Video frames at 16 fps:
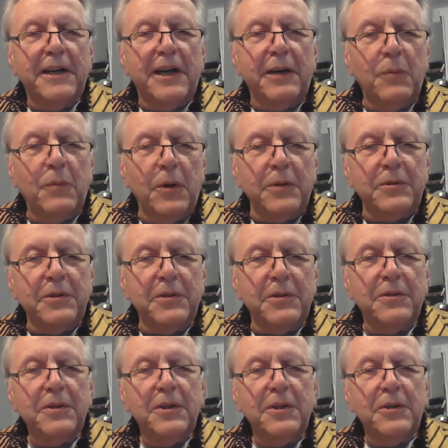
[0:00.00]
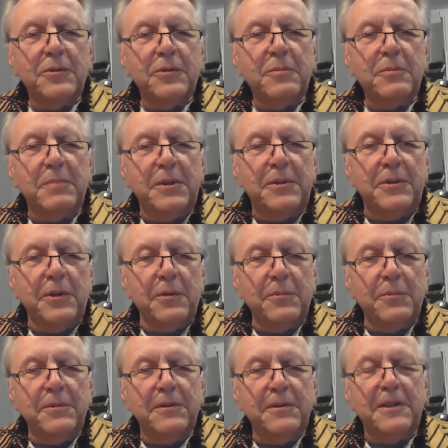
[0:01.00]
I wanted to be
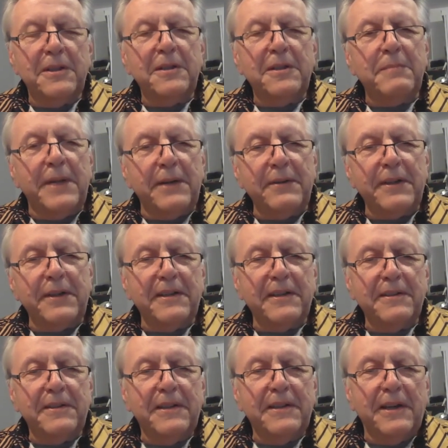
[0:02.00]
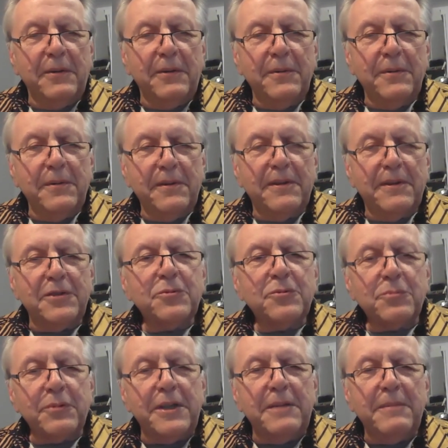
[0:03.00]
known in America. Now this
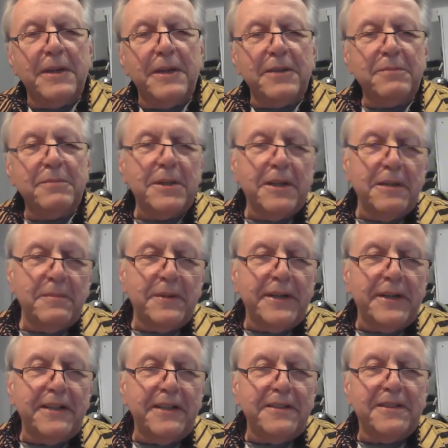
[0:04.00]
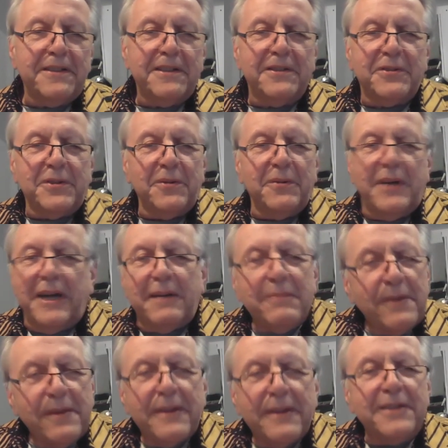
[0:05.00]
dream has become a reality, so
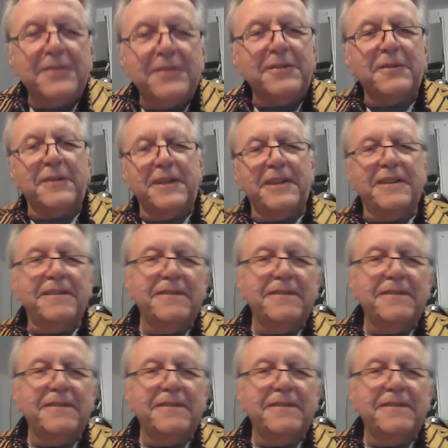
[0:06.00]
everything is okay.